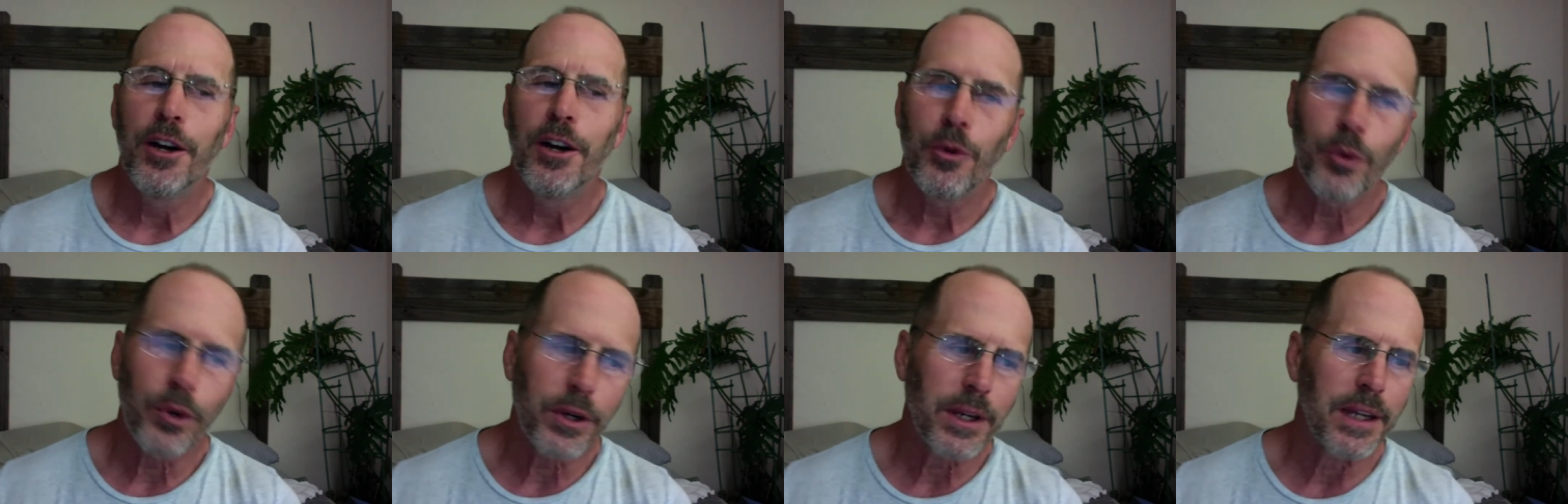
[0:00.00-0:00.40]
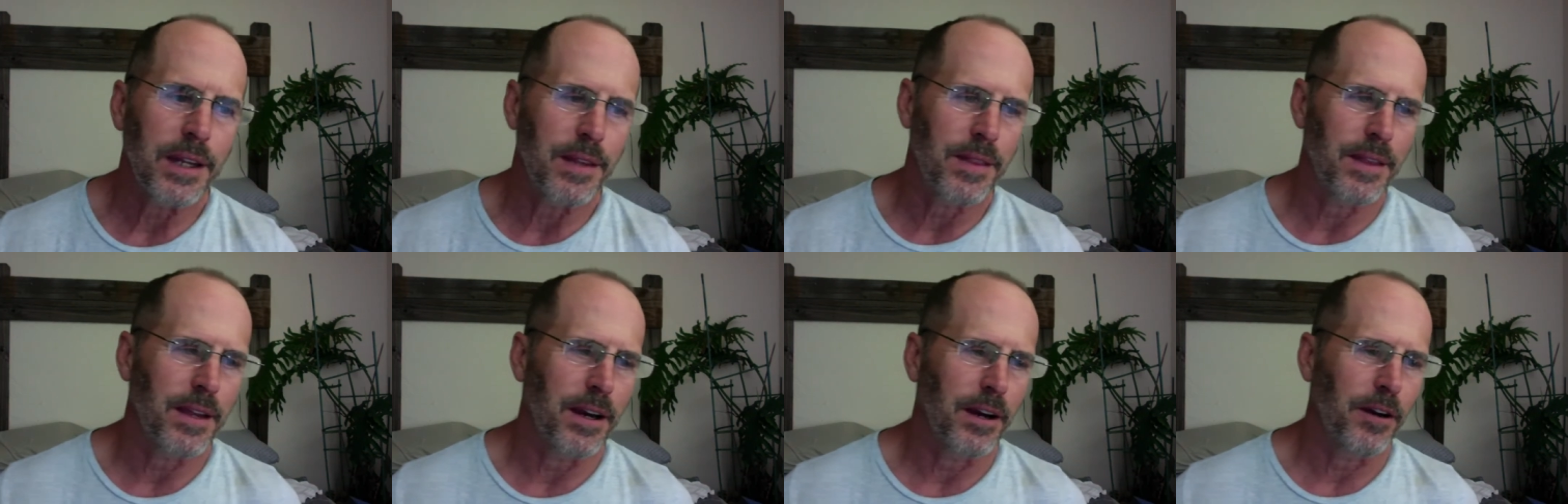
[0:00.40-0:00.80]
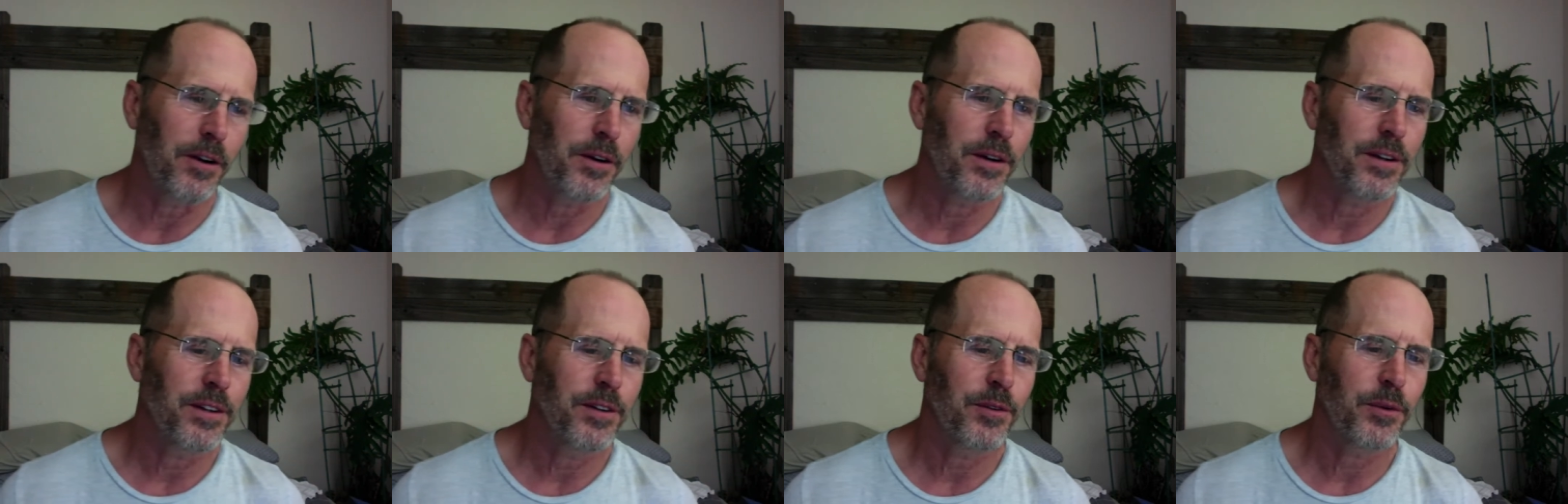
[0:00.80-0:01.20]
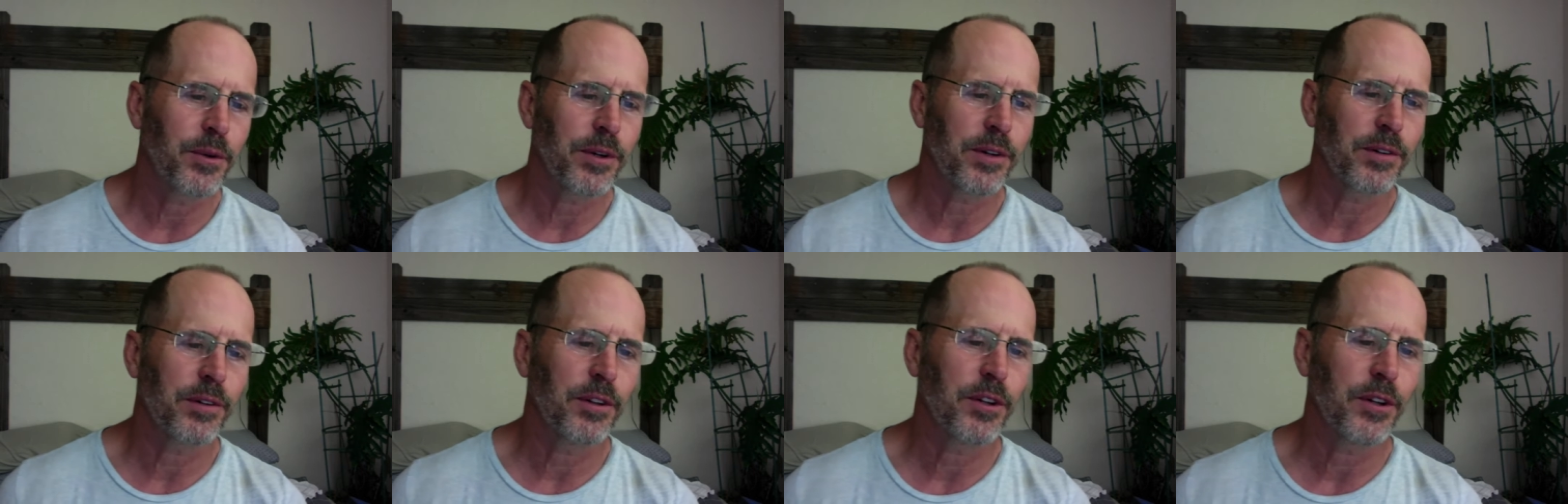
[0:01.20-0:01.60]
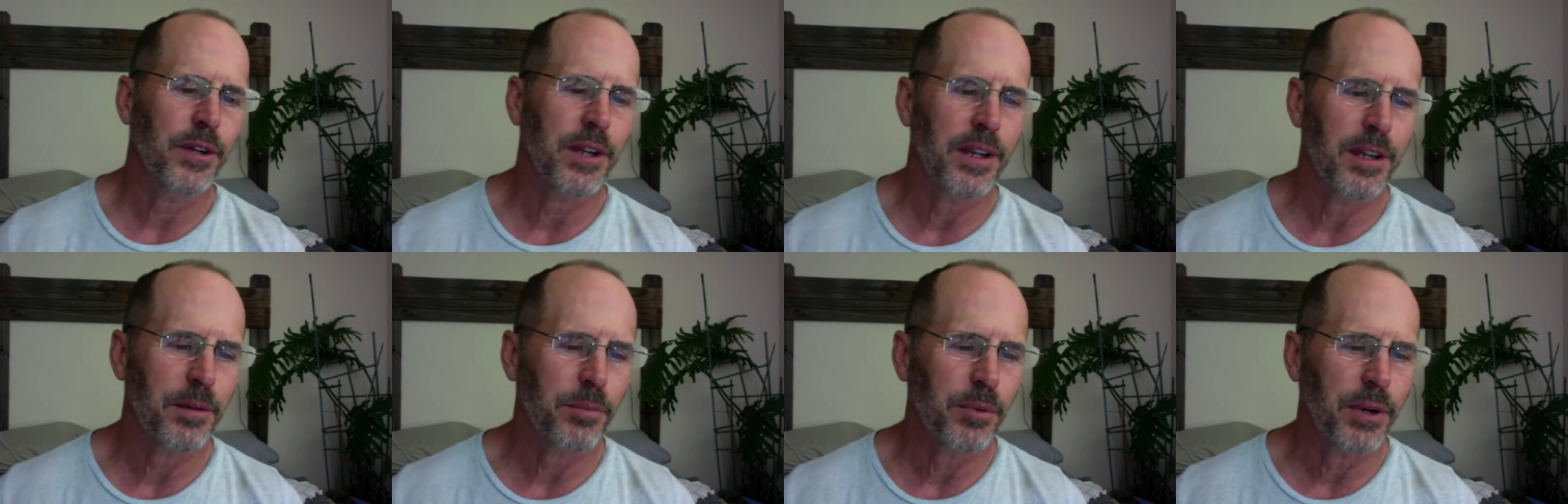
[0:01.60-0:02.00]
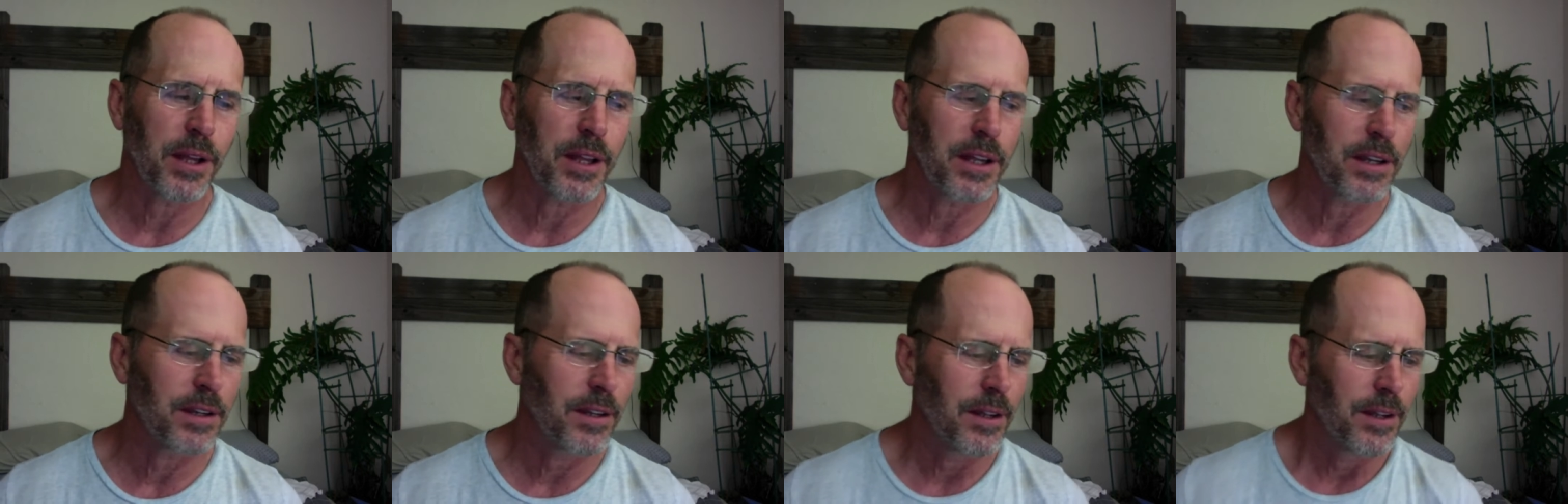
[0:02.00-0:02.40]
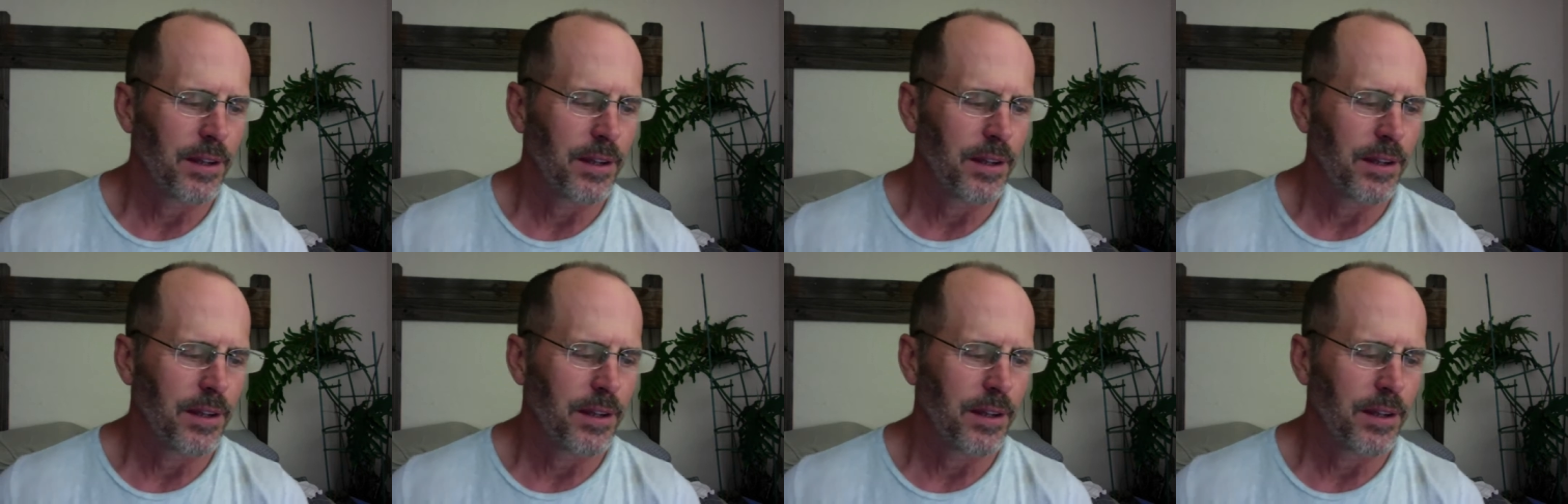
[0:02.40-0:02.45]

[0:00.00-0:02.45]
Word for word: we're getting there. We're looking at probably